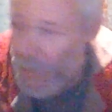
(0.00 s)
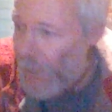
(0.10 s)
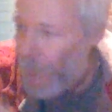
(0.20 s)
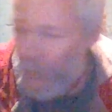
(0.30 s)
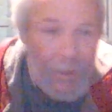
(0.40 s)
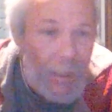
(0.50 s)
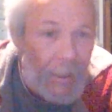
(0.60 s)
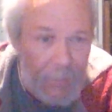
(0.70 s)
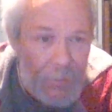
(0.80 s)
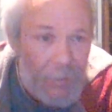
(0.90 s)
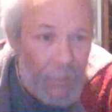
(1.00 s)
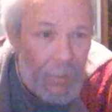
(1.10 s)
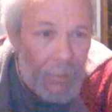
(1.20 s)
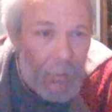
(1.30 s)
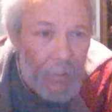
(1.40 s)
It never set.
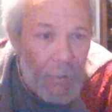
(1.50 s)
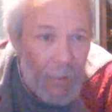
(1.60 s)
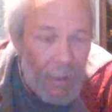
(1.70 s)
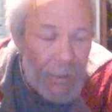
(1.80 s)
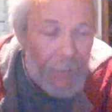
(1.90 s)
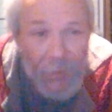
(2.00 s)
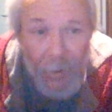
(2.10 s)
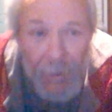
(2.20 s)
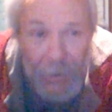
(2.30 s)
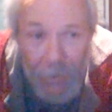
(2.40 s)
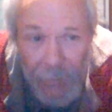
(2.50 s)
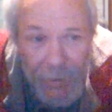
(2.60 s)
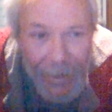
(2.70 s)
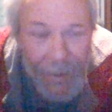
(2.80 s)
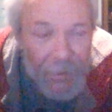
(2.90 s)
I never saw it do
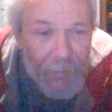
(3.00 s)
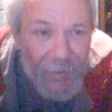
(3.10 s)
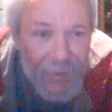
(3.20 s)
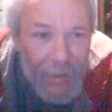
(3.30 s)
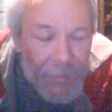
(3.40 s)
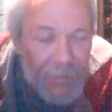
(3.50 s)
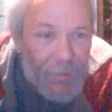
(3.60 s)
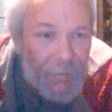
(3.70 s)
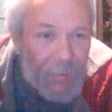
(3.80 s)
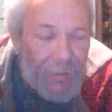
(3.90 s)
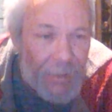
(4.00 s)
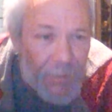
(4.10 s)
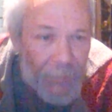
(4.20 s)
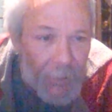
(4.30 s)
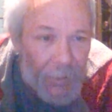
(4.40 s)
the active set. See, there's a
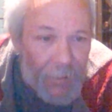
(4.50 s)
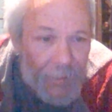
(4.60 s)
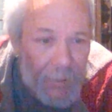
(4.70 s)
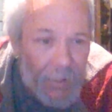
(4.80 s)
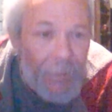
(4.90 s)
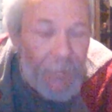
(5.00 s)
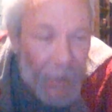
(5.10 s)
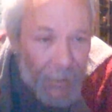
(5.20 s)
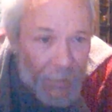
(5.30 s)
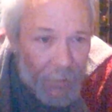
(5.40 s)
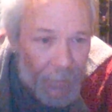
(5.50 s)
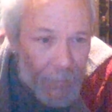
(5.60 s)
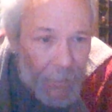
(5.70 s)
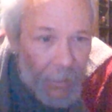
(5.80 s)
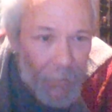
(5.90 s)
difference. Fucktard.
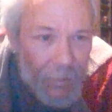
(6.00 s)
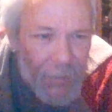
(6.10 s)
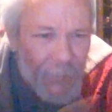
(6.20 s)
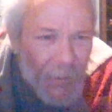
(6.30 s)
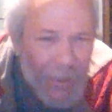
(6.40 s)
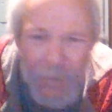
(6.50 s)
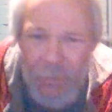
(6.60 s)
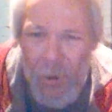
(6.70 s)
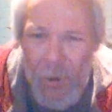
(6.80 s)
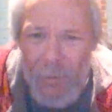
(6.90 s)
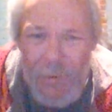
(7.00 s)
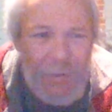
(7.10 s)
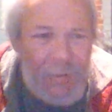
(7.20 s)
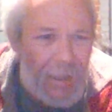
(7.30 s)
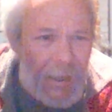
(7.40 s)
What the fuck is wrong with
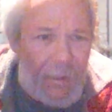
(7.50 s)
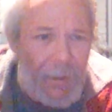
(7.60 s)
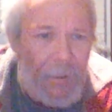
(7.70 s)
this guy?